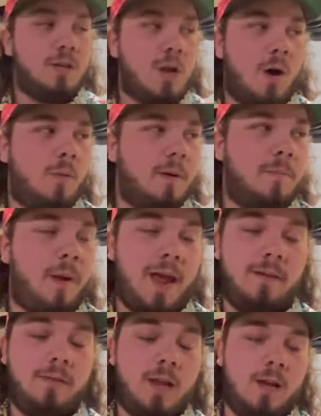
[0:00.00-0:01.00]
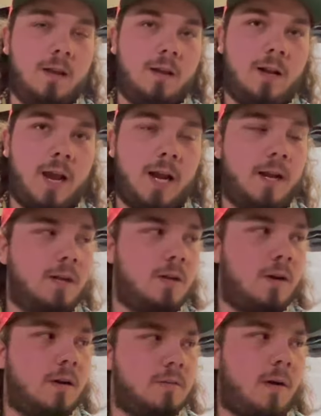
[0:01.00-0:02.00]
No, we paved it, and it
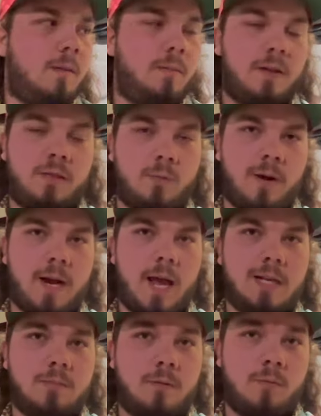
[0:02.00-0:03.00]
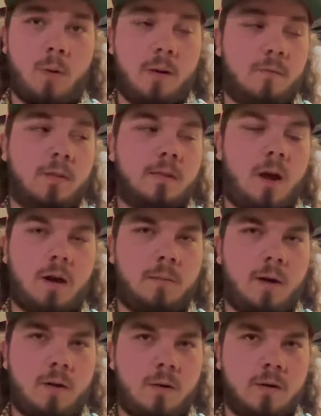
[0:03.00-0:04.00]
took us probably 3 days before we even thought
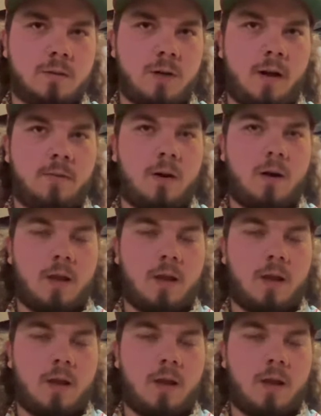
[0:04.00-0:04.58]
about going and driving on it.